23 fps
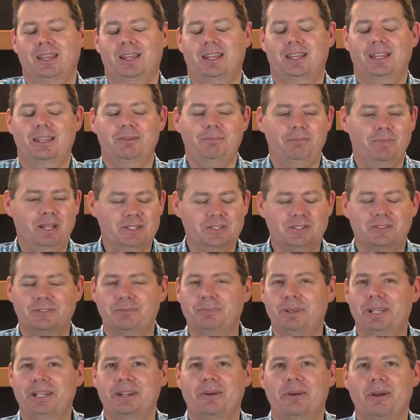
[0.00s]
It must have
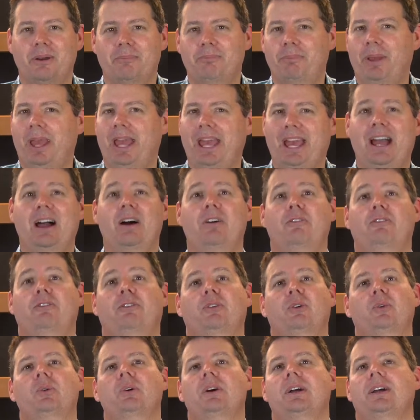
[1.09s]
been a
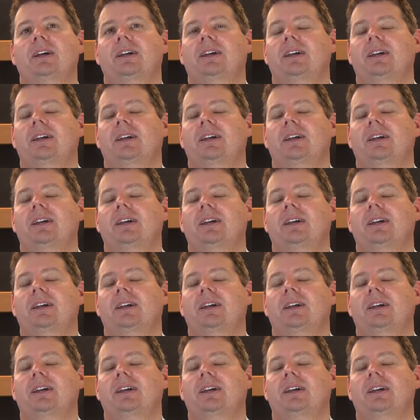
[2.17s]
powerful,